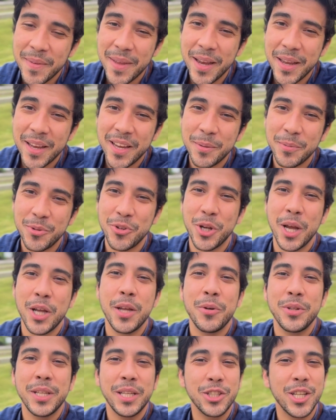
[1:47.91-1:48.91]
It keeps
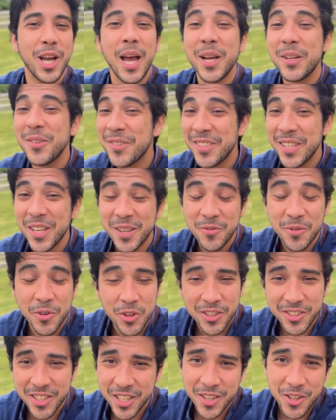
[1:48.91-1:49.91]
track of the entire state of your
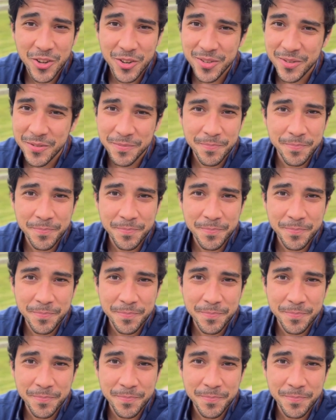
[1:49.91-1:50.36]
containers.